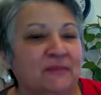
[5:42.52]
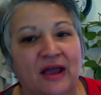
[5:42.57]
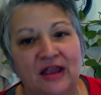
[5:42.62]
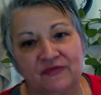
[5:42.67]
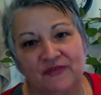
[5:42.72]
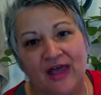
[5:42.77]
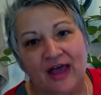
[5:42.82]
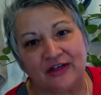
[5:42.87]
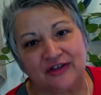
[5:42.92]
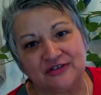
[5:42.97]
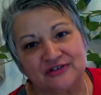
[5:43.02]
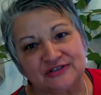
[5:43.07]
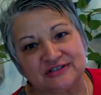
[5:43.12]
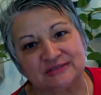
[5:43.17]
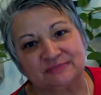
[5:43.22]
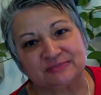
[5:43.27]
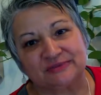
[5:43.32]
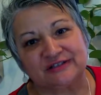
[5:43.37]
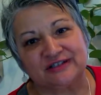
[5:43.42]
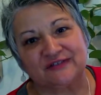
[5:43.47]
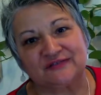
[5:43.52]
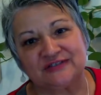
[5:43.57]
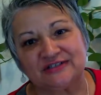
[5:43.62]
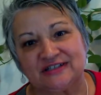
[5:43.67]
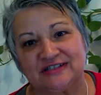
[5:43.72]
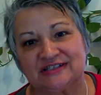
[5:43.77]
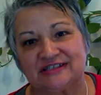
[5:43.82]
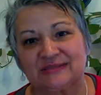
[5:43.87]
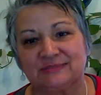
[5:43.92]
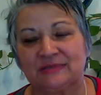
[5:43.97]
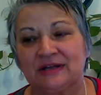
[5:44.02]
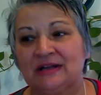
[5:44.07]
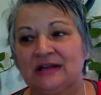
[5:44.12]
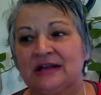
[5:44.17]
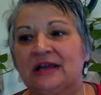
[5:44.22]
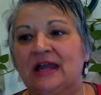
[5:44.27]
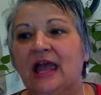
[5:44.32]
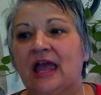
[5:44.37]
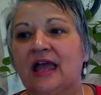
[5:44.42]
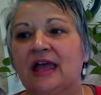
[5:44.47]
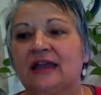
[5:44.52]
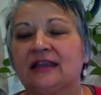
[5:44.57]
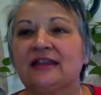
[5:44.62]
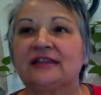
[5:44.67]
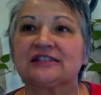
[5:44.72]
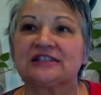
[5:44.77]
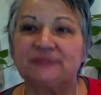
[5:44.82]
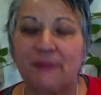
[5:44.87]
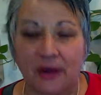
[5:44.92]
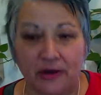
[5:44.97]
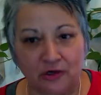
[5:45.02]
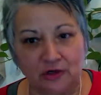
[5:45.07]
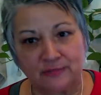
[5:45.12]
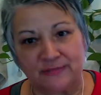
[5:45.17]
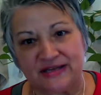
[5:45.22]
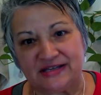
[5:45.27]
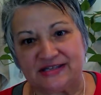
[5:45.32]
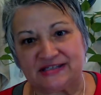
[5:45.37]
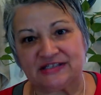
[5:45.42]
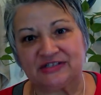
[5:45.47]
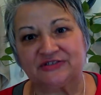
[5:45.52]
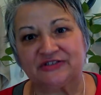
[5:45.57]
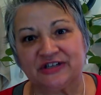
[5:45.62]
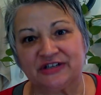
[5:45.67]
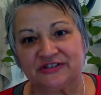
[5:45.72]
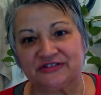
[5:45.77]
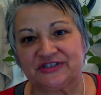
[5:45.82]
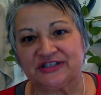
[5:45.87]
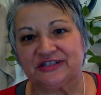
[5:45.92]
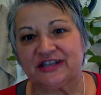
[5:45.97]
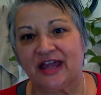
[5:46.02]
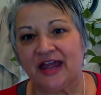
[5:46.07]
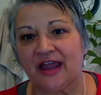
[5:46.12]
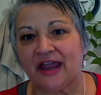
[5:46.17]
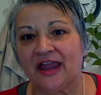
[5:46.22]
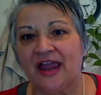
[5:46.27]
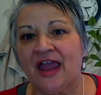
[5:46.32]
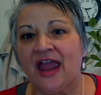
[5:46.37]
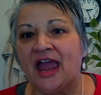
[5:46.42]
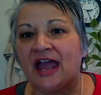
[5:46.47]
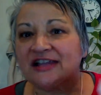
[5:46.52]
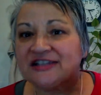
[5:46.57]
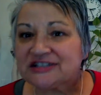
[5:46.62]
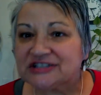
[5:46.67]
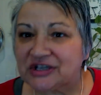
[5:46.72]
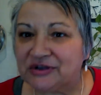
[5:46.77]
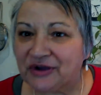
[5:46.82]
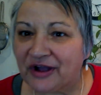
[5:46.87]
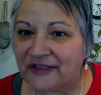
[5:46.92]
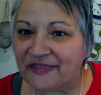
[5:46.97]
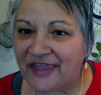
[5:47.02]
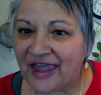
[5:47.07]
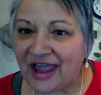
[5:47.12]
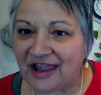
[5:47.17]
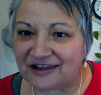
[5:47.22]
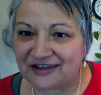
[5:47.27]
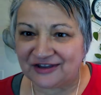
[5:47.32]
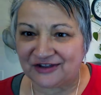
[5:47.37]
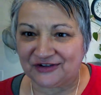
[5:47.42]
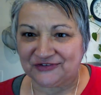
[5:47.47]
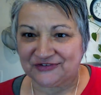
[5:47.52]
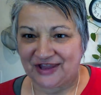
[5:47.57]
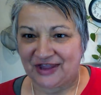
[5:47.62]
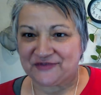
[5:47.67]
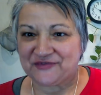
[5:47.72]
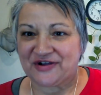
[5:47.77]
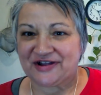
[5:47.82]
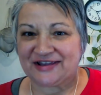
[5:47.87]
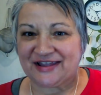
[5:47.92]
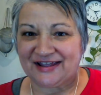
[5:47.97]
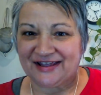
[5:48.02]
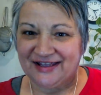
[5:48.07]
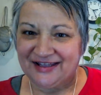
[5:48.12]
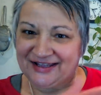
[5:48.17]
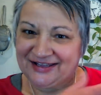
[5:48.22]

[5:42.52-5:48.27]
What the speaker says: my values and belief system and inspire me still here today. And so on that note, I want to